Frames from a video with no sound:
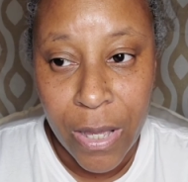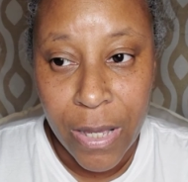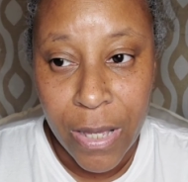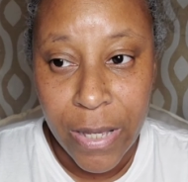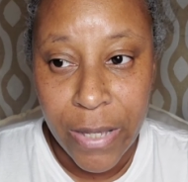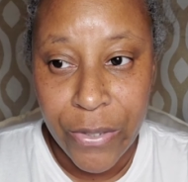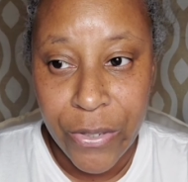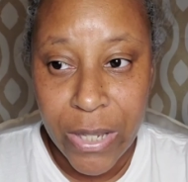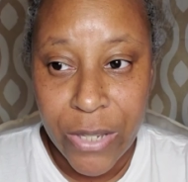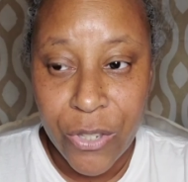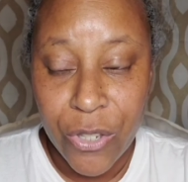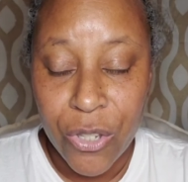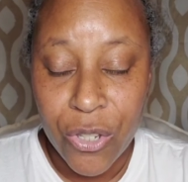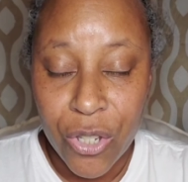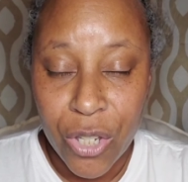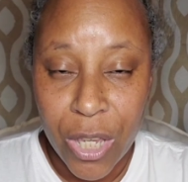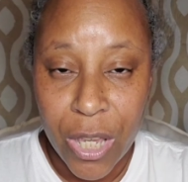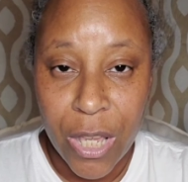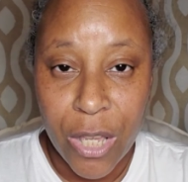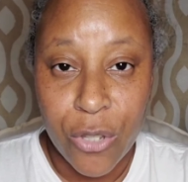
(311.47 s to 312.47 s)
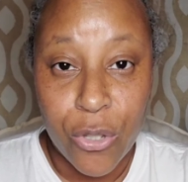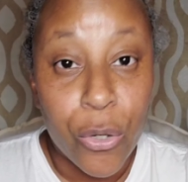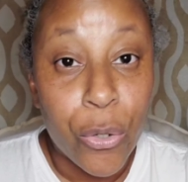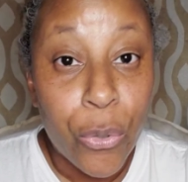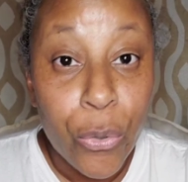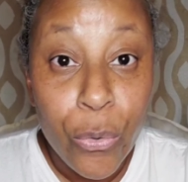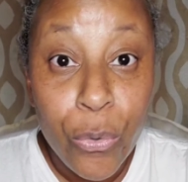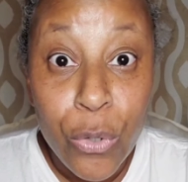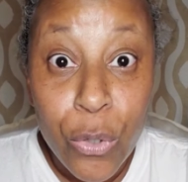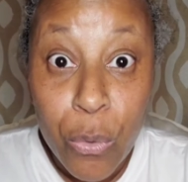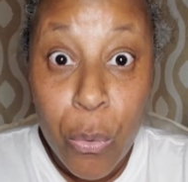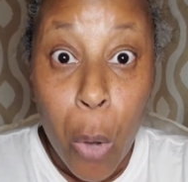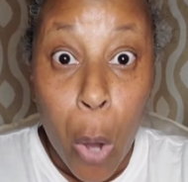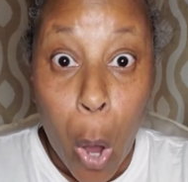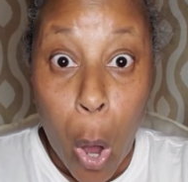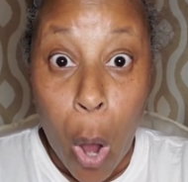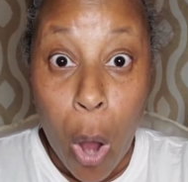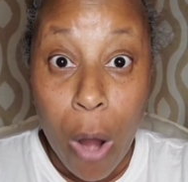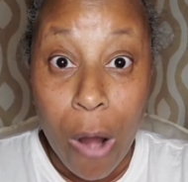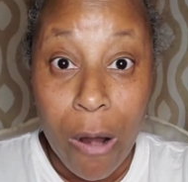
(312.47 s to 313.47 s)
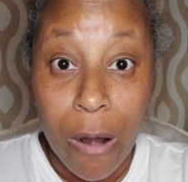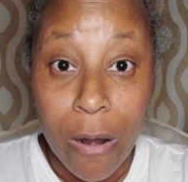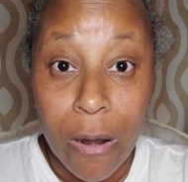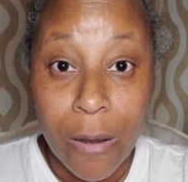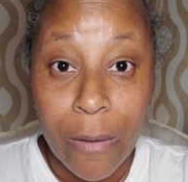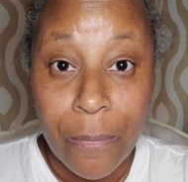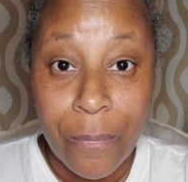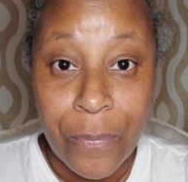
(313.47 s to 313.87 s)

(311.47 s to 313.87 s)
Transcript: it doesn't change who you are